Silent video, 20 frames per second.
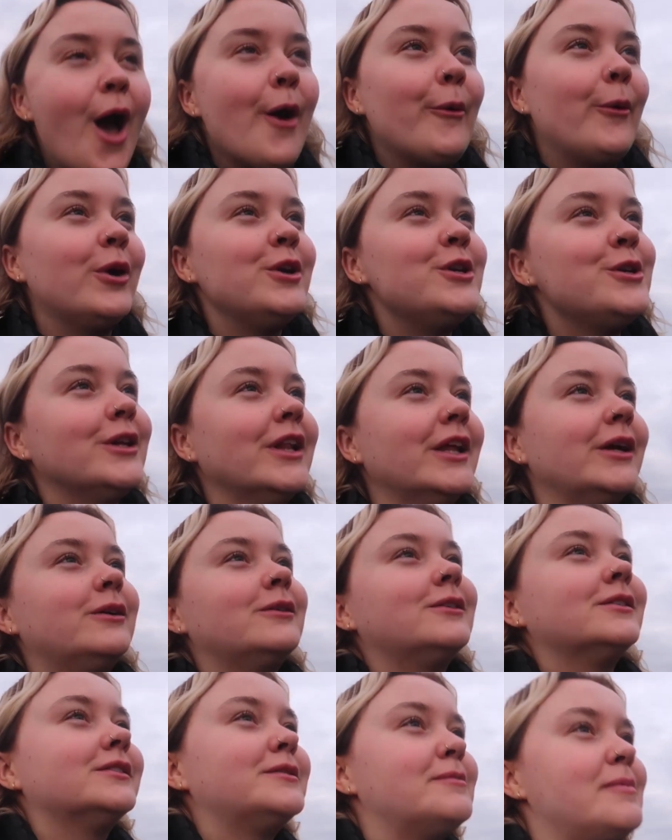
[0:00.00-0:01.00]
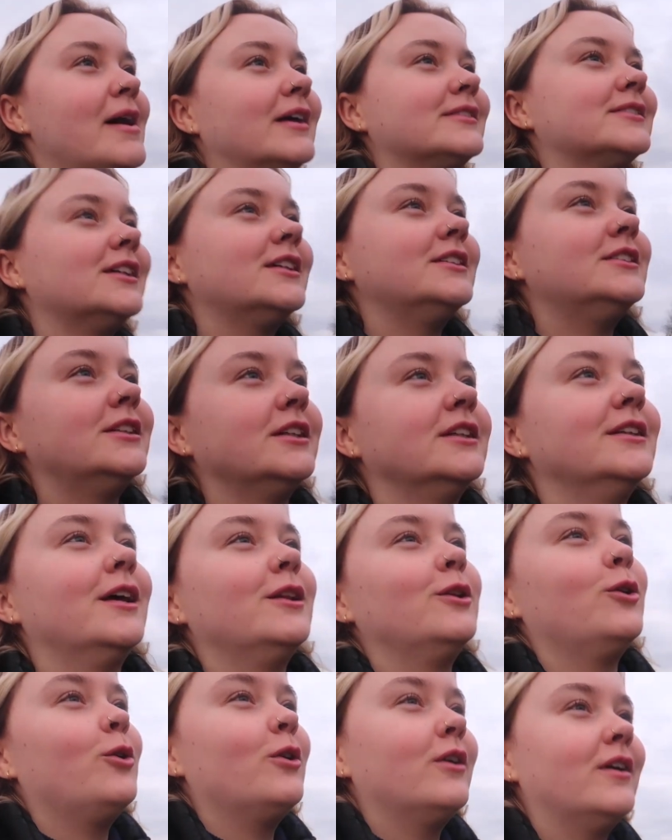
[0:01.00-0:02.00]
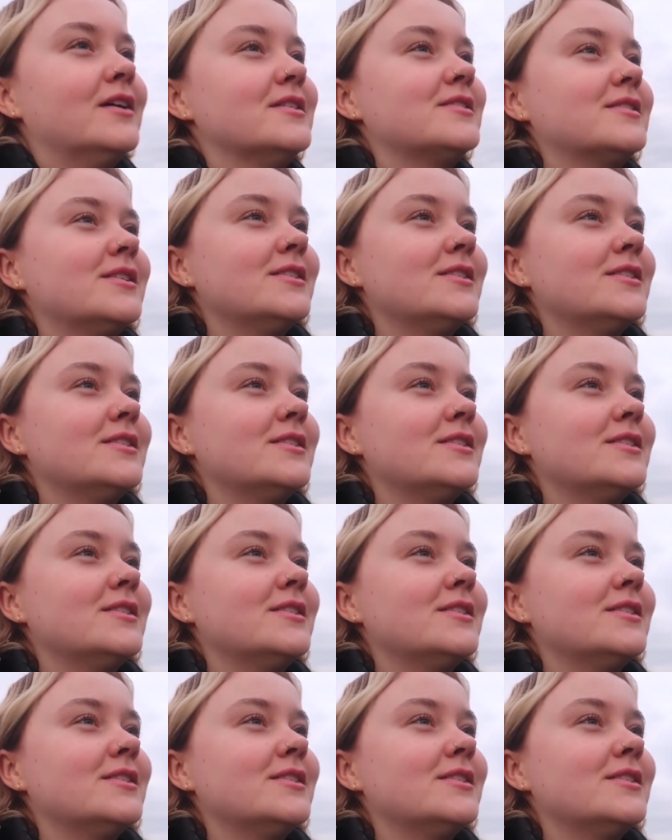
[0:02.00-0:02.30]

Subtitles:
I wonder like what the background and the lore is,